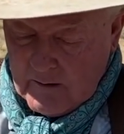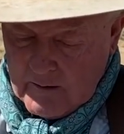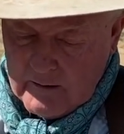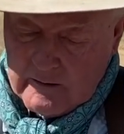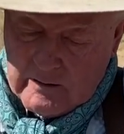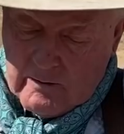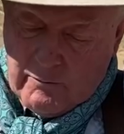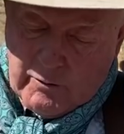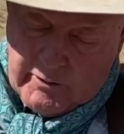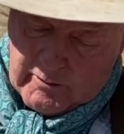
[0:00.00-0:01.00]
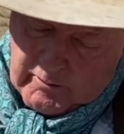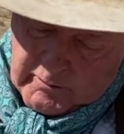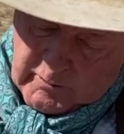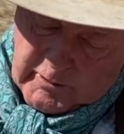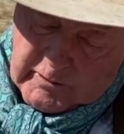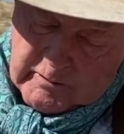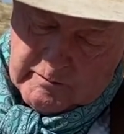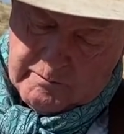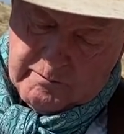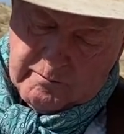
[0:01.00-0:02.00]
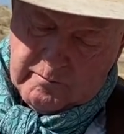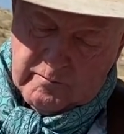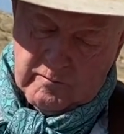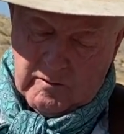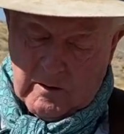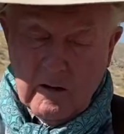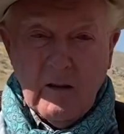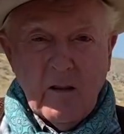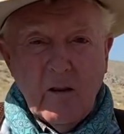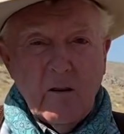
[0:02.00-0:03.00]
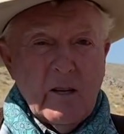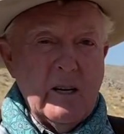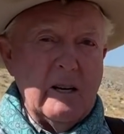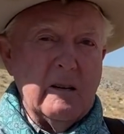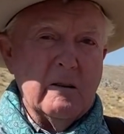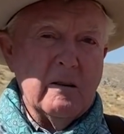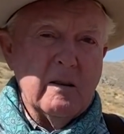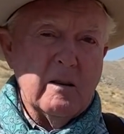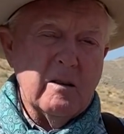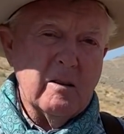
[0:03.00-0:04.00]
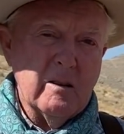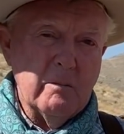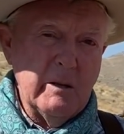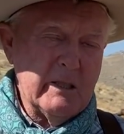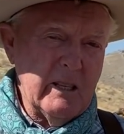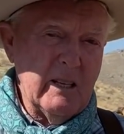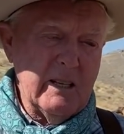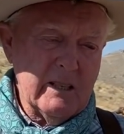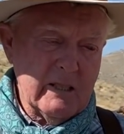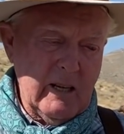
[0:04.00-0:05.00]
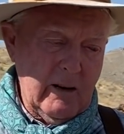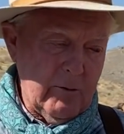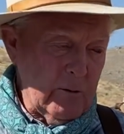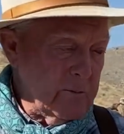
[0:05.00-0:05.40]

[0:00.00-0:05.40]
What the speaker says: This is a 4-year-old horse. Okay, the missing link snaffle,